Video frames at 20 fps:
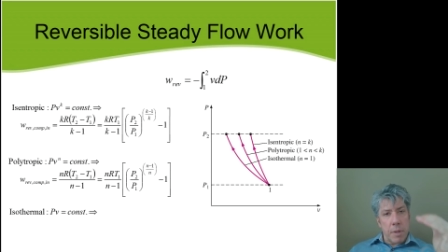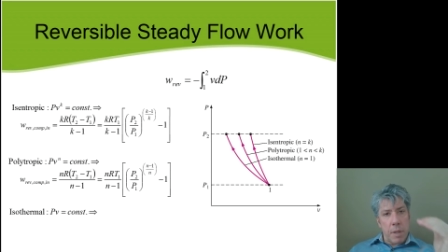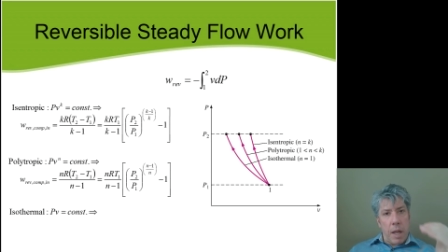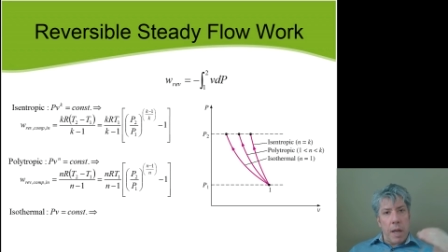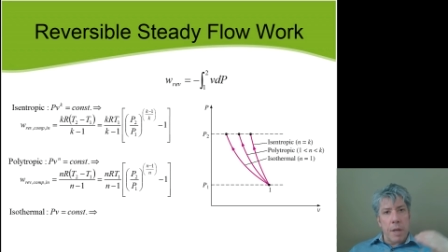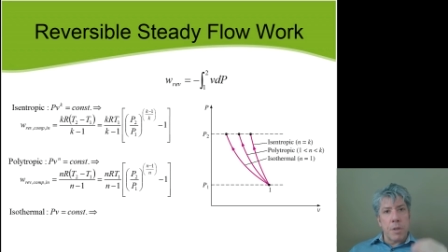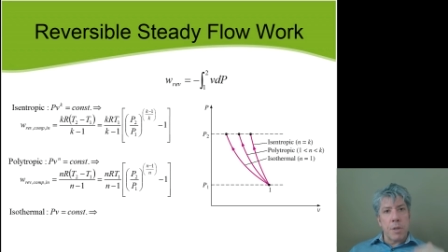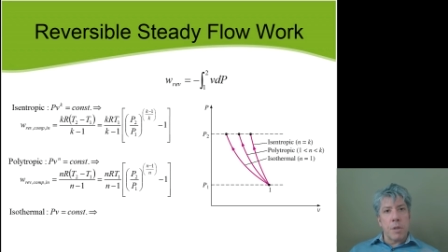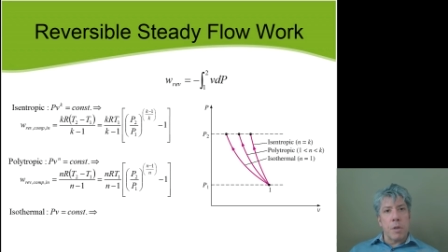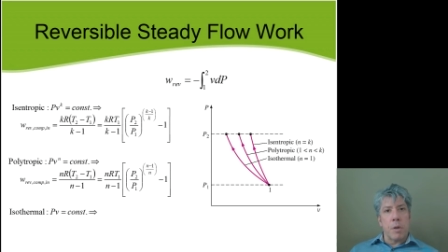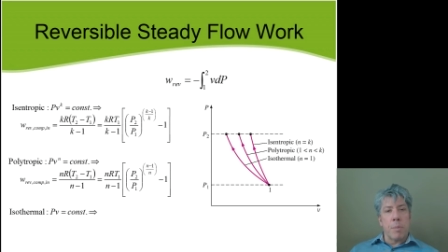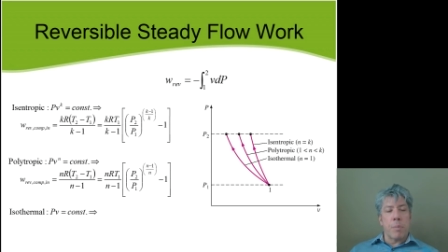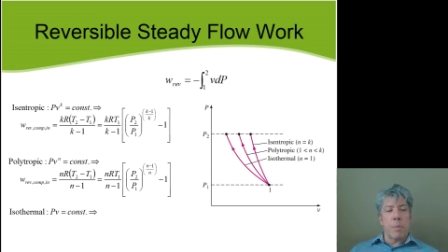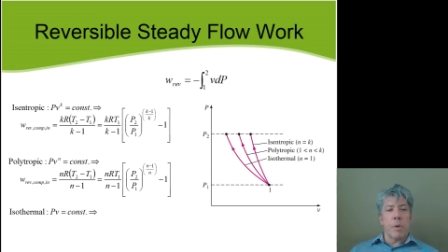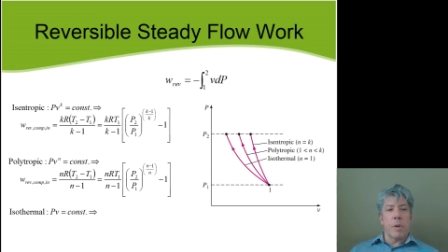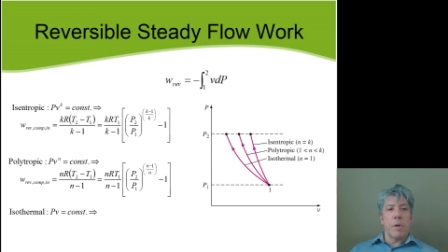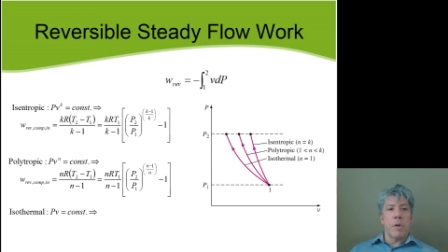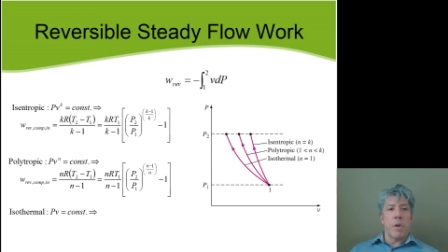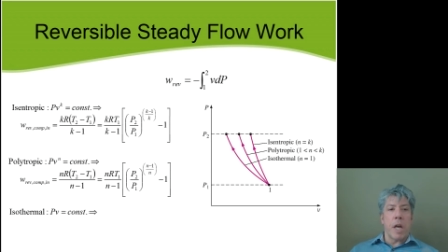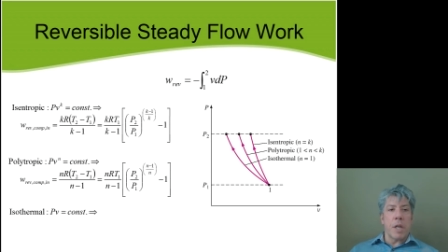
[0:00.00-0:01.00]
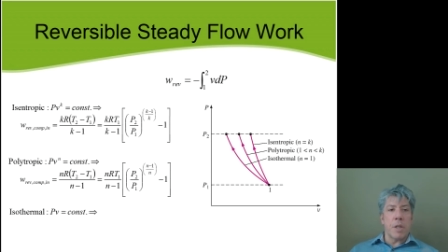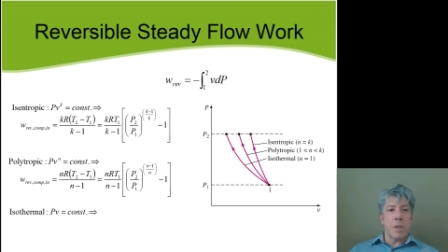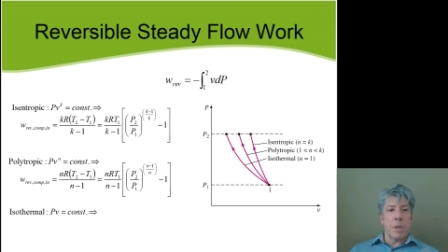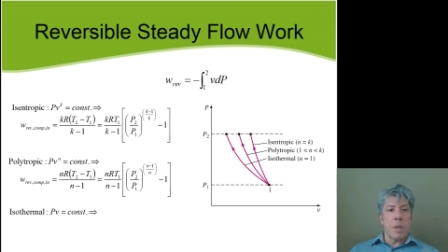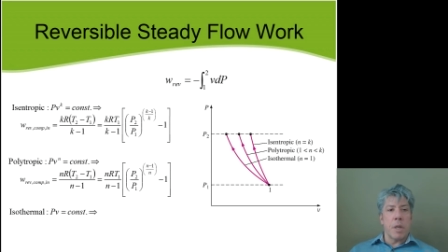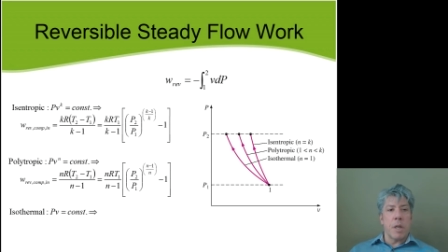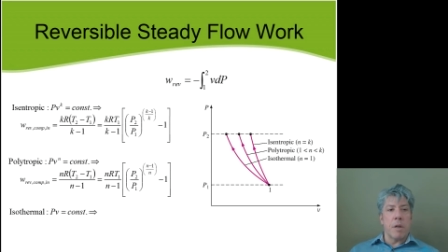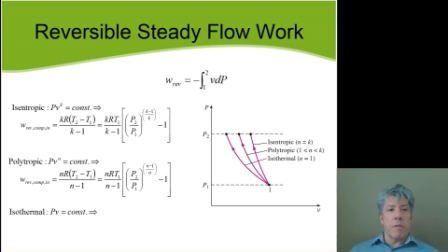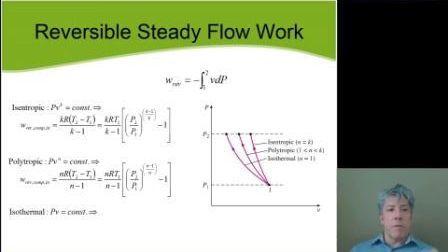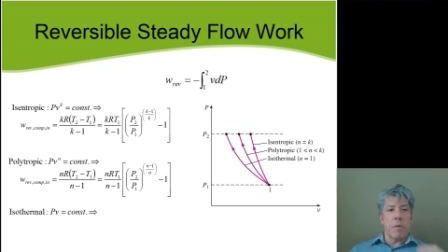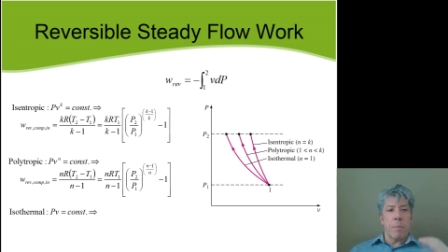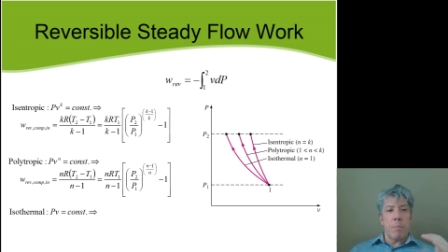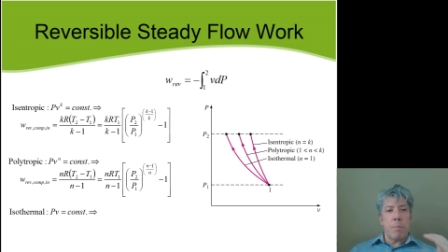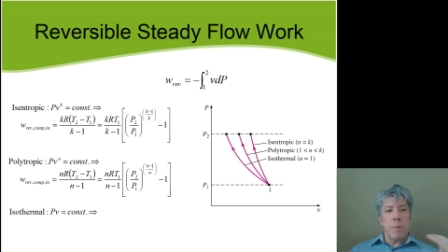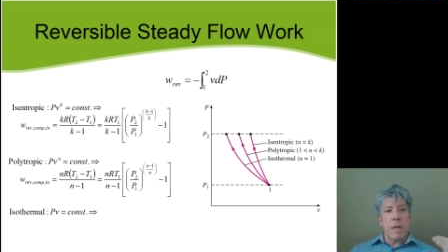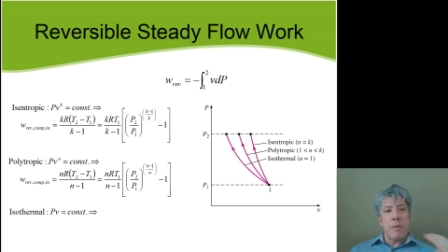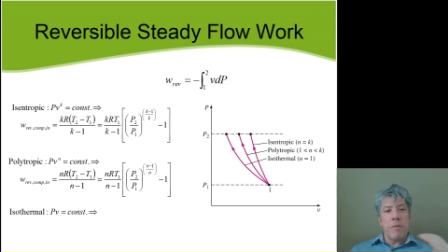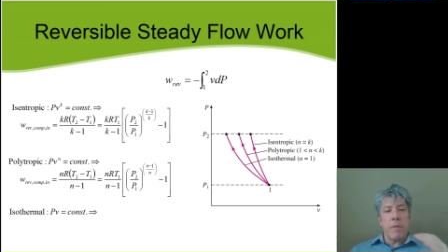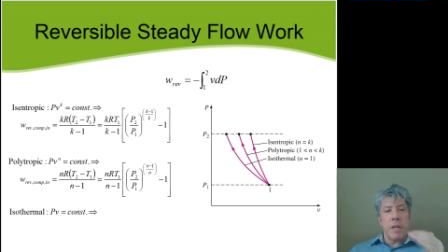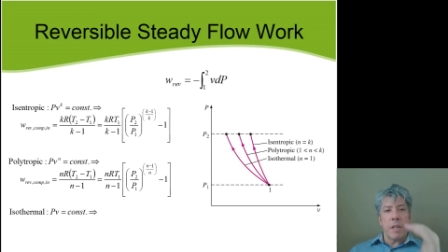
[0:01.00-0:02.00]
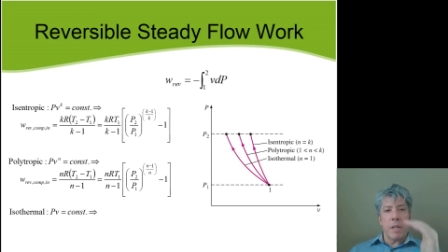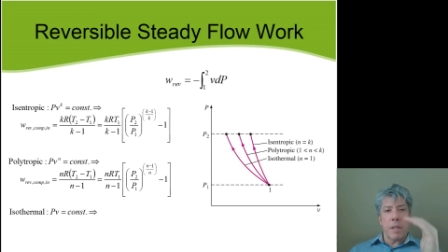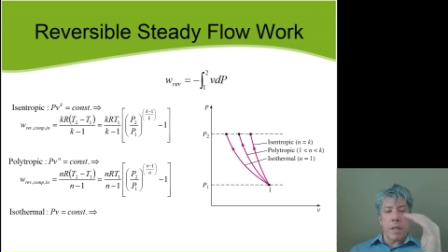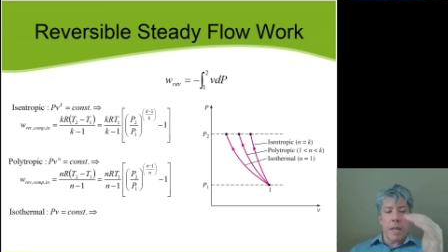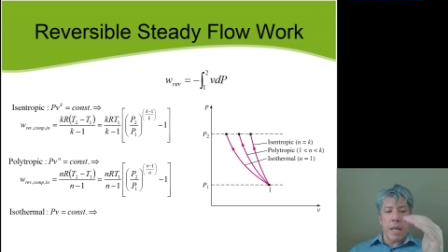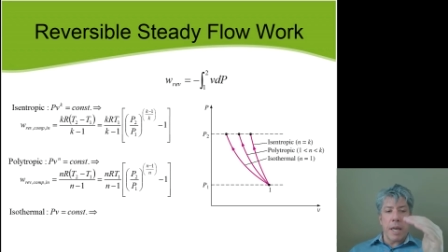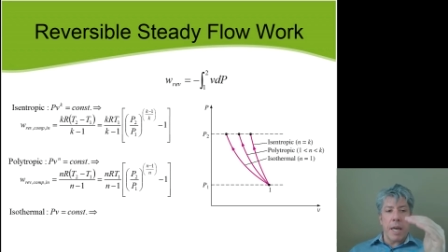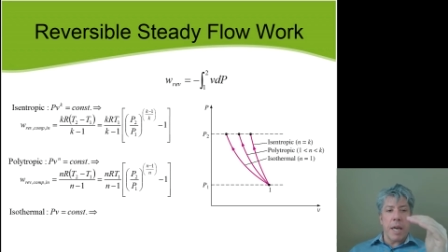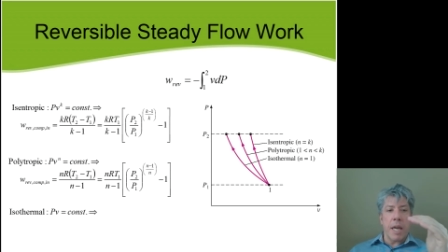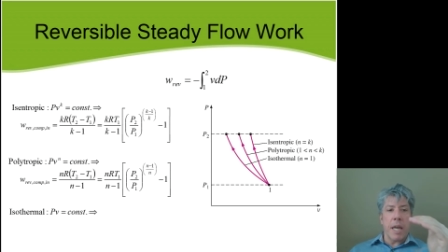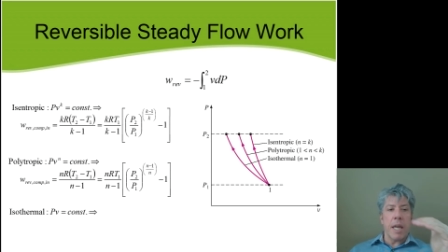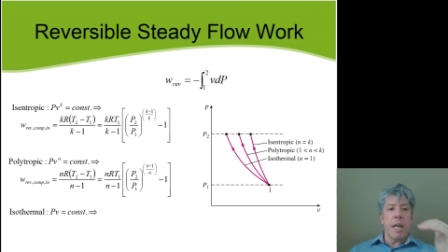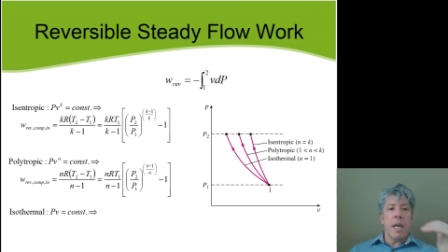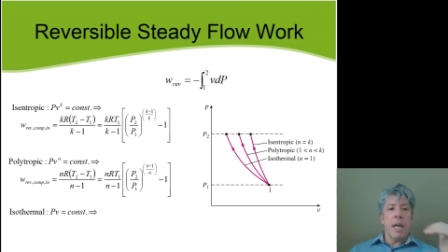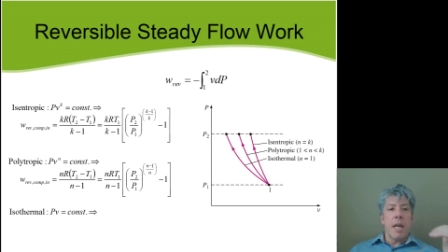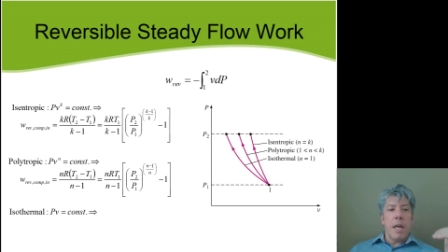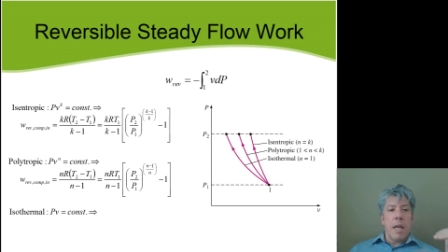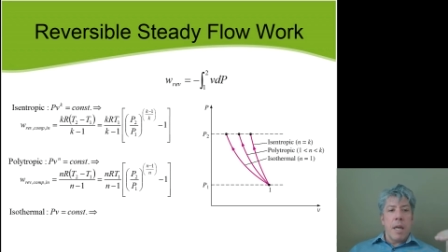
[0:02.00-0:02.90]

logical progression here from PV to the K,